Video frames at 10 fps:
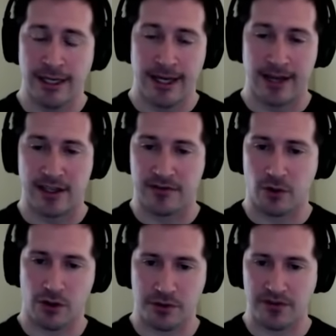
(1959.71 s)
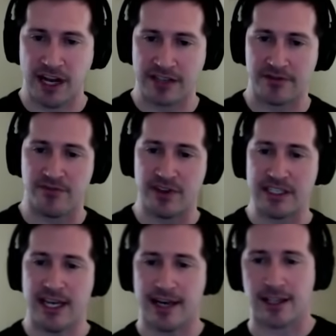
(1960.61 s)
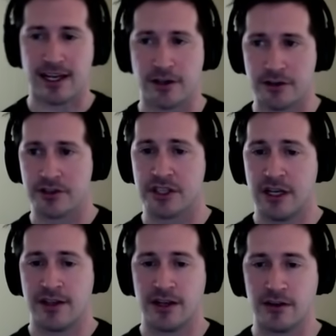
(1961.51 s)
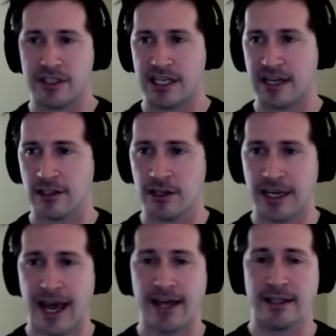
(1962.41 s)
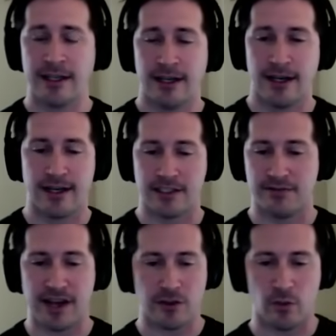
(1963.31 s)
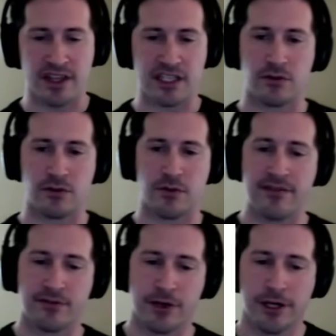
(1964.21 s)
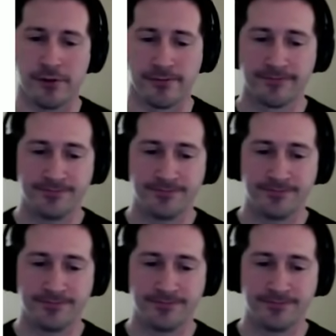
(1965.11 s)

And then, of course, we've got some fintech lenders that you can take a look at to find the one that's right for you.